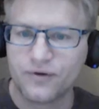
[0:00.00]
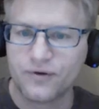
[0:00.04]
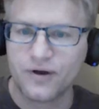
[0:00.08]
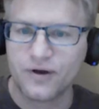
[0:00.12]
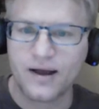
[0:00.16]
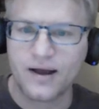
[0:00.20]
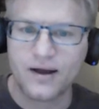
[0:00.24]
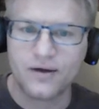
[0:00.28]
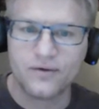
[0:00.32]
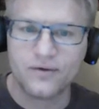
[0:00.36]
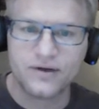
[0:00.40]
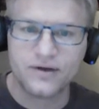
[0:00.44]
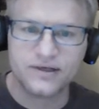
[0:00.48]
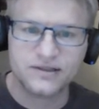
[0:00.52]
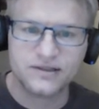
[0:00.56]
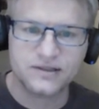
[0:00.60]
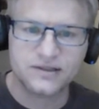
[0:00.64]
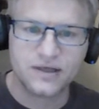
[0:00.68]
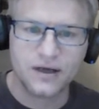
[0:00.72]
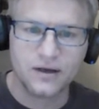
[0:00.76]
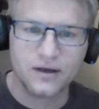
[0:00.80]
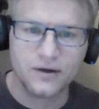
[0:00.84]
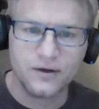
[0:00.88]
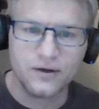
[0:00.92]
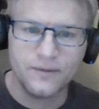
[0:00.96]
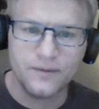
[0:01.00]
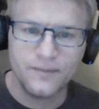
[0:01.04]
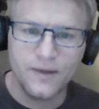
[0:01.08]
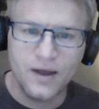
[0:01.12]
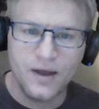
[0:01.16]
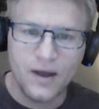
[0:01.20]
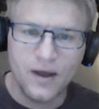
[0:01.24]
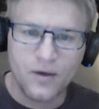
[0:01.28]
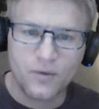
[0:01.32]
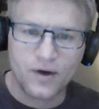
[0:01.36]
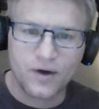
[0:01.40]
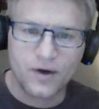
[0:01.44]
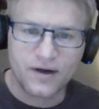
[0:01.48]
brownish color.
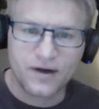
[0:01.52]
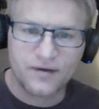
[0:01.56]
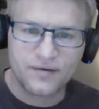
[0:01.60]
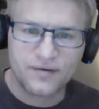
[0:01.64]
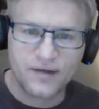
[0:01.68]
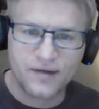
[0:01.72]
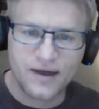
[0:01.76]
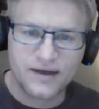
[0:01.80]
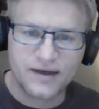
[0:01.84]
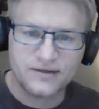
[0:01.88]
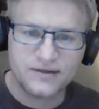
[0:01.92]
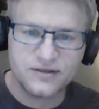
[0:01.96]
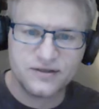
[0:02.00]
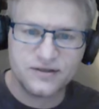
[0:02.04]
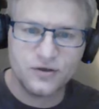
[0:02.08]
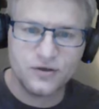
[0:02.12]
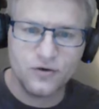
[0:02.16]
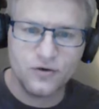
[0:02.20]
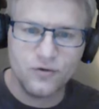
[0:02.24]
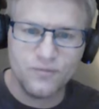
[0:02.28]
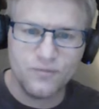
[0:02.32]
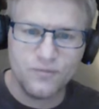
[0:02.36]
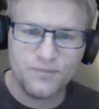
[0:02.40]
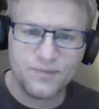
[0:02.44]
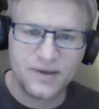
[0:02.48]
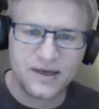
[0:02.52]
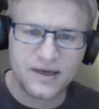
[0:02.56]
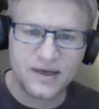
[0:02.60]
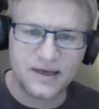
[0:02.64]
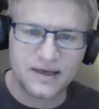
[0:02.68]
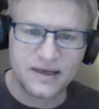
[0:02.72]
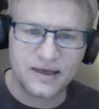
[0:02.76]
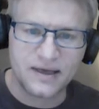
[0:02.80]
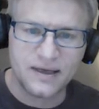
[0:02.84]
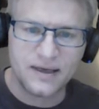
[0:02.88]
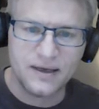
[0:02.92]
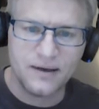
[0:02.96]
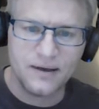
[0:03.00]
We're going to say
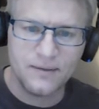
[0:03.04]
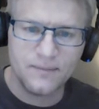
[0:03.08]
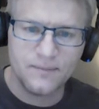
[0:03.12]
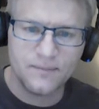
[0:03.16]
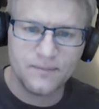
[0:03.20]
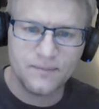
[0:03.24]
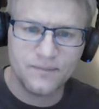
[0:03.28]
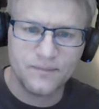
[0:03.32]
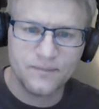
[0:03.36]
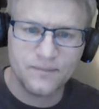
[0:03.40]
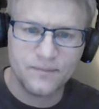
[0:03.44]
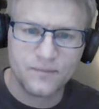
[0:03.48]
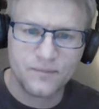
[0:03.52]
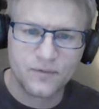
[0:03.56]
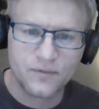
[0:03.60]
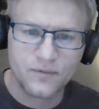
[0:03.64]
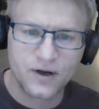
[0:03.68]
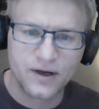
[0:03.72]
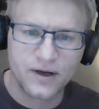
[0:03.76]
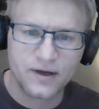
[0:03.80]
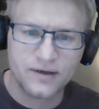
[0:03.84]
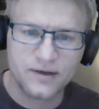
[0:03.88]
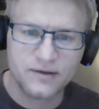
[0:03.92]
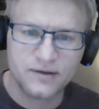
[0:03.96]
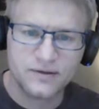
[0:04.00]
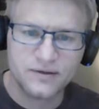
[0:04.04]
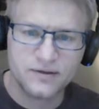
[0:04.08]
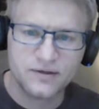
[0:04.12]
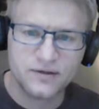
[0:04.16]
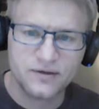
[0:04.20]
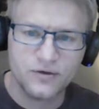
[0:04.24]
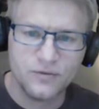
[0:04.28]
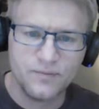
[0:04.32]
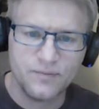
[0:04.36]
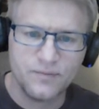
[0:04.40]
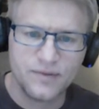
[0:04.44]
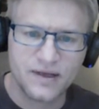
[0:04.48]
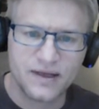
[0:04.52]
2B, right?
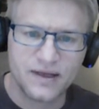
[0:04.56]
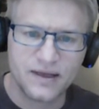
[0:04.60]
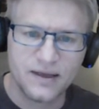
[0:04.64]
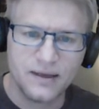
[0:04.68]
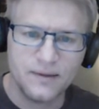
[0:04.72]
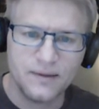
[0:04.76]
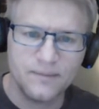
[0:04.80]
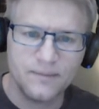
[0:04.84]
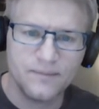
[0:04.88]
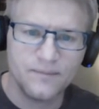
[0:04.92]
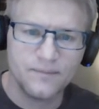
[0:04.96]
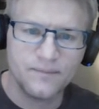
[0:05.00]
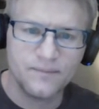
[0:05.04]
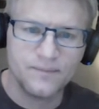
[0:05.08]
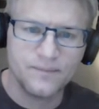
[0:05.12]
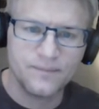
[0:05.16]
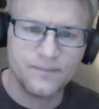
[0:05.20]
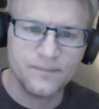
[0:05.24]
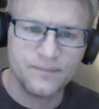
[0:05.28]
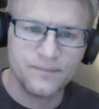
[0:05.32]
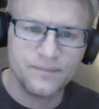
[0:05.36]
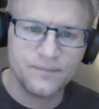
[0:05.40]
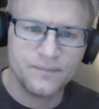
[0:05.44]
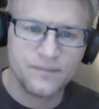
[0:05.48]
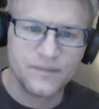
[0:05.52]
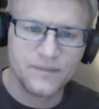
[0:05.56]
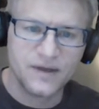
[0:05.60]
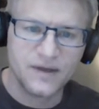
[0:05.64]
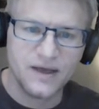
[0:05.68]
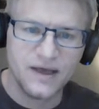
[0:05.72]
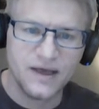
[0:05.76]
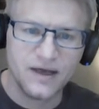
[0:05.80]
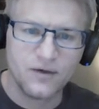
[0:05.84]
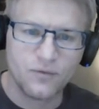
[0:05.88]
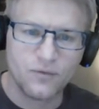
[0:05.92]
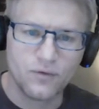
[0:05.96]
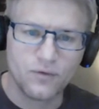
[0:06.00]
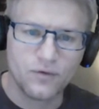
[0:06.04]
2B
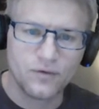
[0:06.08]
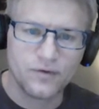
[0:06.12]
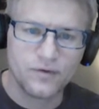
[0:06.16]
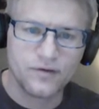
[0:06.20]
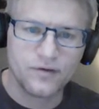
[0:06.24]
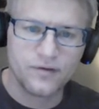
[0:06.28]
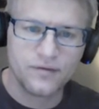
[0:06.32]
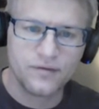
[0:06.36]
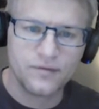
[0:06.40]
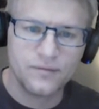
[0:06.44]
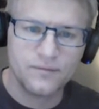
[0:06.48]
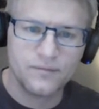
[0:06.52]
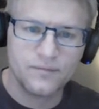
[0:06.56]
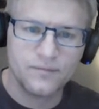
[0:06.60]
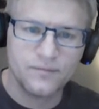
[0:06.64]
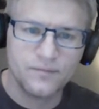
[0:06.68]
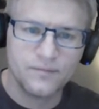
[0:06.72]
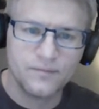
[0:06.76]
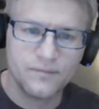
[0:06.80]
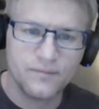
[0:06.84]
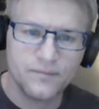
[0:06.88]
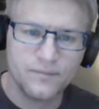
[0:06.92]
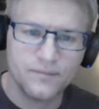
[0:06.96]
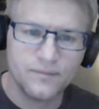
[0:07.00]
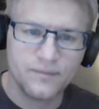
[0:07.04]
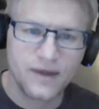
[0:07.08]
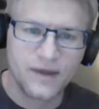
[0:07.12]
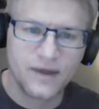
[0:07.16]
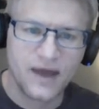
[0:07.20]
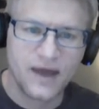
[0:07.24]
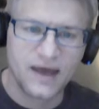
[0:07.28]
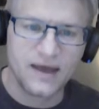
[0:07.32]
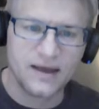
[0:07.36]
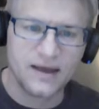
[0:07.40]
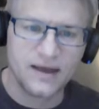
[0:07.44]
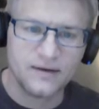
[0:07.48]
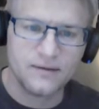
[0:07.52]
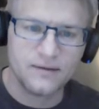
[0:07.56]
equals
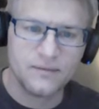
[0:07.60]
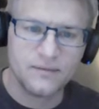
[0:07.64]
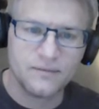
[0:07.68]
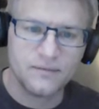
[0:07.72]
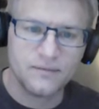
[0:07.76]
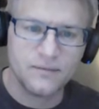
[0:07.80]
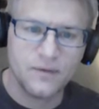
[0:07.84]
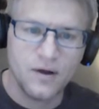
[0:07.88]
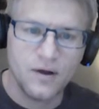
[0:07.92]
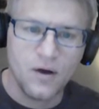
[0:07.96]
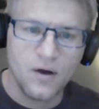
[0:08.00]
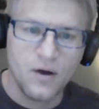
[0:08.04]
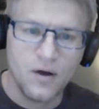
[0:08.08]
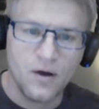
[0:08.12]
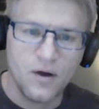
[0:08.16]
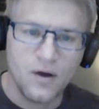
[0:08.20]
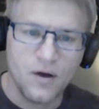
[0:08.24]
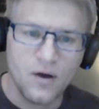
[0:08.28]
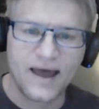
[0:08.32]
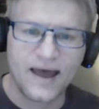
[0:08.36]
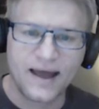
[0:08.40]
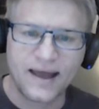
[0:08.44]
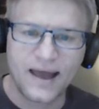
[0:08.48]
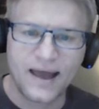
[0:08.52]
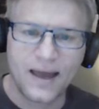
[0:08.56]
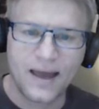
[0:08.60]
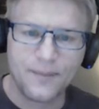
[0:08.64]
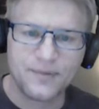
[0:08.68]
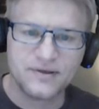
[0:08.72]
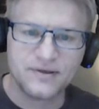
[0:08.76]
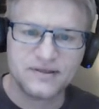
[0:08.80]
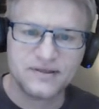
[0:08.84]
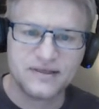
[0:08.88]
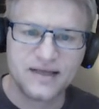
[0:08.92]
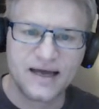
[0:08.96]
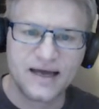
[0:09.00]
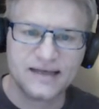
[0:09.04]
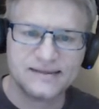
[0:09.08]
8. What the heck
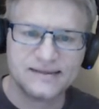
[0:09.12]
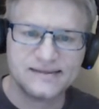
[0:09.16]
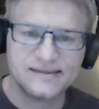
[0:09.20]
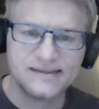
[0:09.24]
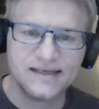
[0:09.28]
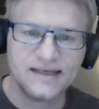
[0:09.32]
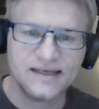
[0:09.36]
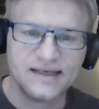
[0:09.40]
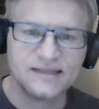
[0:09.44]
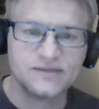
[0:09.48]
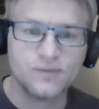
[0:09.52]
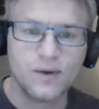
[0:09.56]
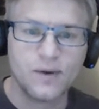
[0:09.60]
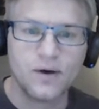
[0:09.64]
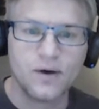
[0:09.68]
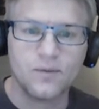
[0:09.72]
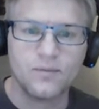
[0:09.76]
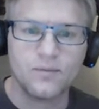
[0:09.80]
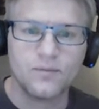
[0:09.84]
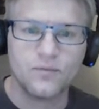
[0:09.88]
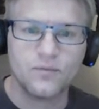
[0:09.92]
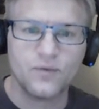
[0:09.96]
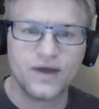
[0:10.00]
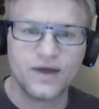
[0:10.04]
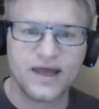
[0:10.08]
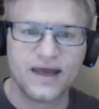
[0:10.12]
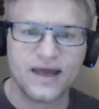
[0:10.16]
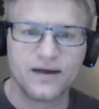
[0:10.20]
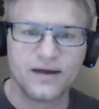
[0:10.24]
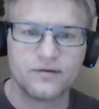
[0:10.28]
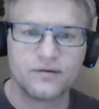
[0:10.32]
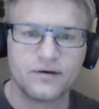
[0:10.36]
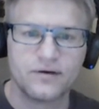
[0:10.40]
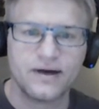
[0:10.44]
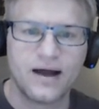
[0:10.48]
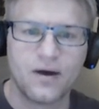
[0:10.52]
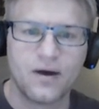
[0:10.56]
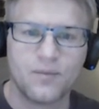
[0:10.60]
happened to that 6? Well, we
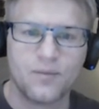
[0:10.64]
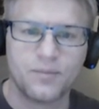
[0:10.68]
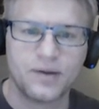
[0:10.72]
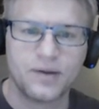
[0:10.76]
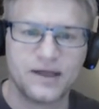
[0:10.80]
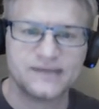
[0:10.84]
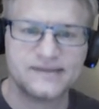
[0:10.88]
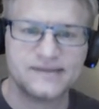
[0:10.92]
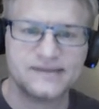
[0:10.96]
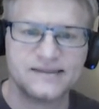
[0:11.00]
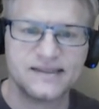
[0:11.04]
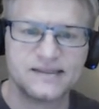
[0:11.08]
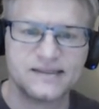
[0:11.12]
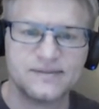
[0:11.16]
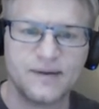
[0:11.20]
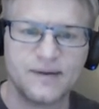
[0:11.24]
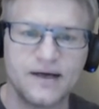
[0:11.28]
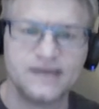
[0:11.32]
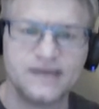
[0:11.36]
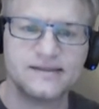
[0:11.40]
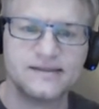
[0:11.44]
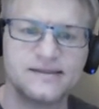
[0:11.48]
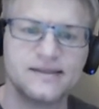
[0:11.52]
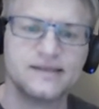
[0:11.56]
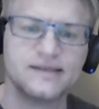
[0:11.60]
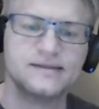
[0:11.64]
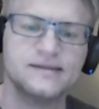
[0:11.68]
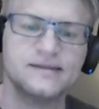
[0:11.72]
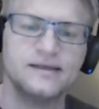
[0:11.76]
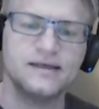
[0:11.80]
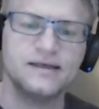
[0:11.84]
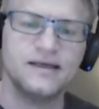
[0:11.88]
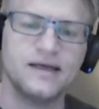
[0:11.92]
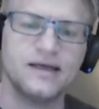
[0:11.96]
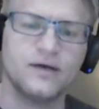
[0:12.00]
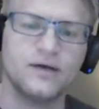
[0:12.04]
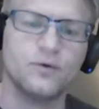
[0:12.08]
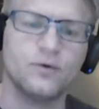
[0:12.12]
canceled it out. Plus 6 minus 6
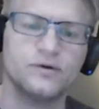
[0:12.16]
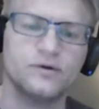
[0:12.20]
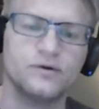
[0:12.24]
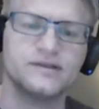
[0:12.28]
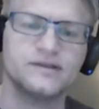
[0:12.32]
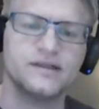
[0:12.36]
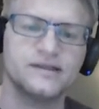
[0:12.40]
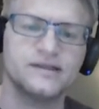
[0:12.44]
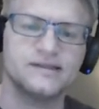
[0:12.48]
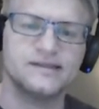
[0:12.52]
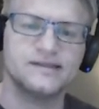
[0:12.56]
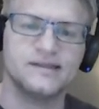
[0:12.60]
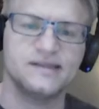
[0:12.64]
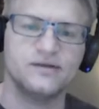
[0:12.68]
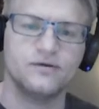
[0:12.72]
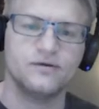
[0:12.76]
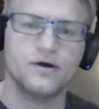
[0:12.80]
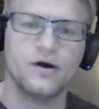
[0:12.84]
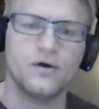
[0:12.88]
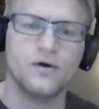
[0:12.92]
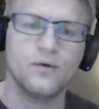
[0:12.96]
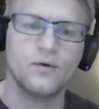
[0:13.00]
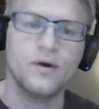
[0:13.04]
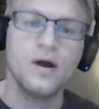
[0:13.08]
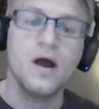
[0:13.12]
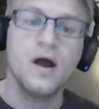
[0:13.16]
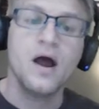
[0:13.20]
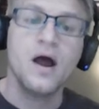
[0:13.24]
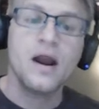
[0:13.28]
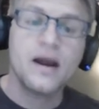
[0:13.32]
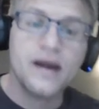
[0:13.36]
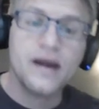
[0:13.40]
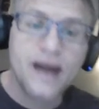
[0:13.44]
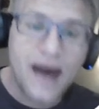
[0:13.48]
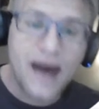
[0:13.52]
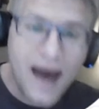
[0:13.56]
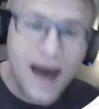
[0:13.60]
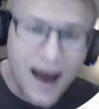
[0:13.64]
equals 0.
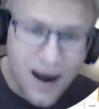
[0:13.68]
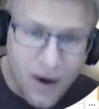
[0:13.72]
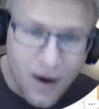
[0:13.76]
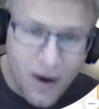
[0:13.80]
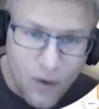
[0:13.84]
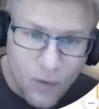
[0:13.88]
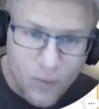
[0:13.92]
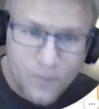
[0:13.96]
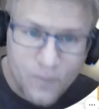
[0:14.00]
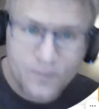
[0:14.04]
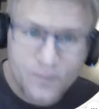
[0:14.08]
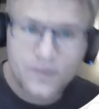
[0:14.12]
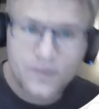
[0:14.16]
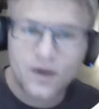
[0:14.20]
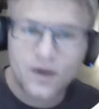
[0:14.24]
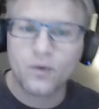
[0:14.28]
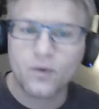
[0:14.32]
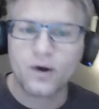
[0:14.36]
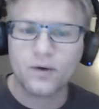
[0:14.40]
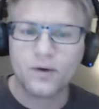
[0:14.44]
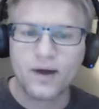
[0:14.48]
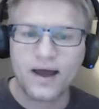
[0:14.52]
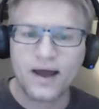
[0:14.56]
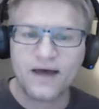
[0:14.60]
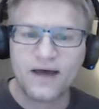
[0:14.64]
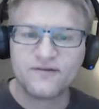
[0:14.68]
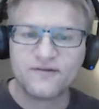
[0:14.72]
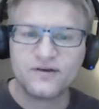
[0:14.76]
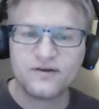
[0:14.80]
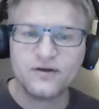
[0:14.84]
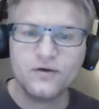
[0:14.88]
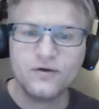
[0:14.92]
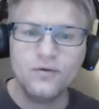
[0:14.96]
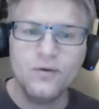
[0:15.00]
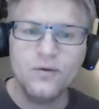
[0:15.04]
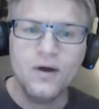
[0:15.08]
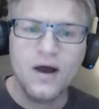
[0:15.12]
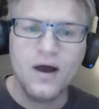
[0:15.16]
Now, what do I have to
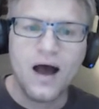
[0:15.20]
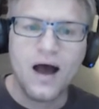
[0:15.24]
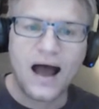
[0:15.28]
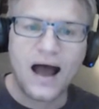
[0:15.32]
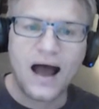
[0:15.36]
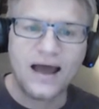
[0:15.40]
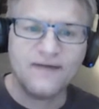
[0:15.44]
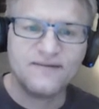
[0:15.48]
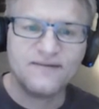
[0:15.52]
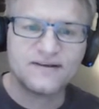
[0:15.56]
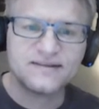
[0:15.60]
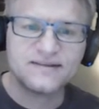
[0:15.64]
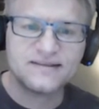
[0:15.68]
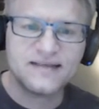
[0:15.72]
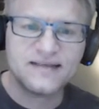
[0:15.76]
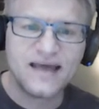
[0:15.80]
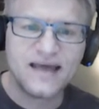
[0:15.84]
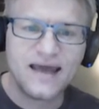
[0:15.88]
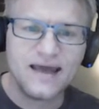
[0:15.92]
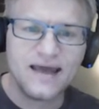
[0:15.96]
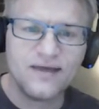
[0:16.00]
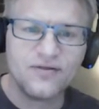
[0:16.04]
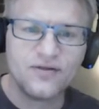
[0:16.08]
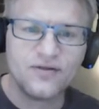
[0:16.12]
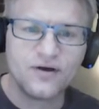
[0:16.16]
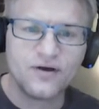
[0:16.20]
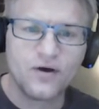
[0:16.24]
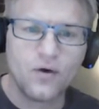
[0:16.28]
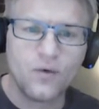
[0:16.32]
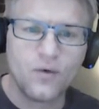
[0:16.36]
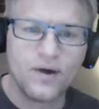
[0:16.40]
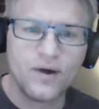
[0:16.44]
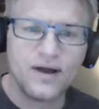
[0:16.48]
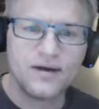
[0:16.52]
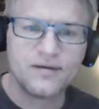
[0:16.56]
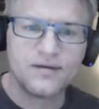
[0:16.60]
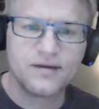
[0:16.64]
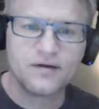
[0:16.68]
do? I have to take the
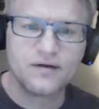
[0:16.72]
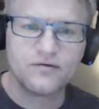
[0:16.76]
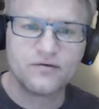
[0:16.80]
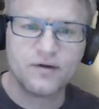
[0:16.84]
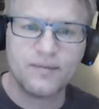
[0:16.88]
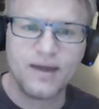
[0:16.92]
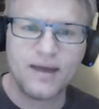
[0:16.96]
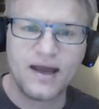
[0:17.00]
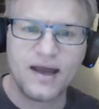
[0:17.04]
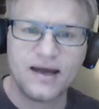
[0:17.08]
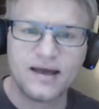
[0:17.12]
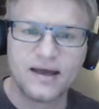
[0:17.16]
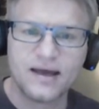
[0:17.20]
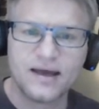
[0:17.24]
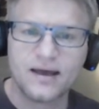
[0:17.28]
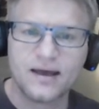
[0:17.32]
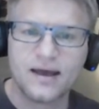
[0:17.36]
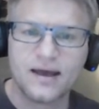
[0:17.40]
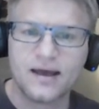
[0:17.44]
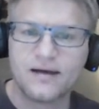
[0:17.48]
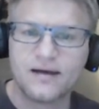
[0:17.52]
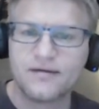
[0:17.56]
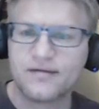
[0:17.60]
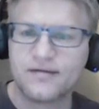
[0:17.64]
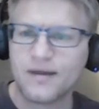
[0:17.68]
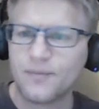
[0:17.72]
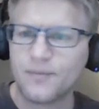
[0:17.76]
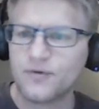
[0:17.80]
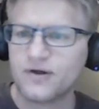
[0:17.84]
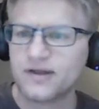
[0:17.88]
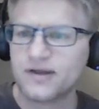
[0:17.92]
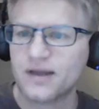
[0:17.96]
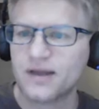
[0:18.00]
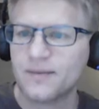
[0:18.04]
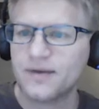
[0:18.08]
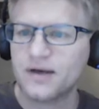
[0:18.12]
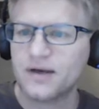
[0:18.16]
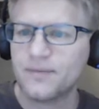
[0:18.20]
coins that are remaining and
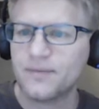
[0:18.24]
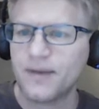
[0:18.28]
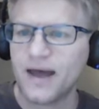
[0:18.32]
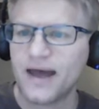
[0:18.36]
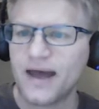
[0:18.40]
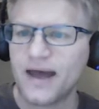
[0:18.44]
separate them into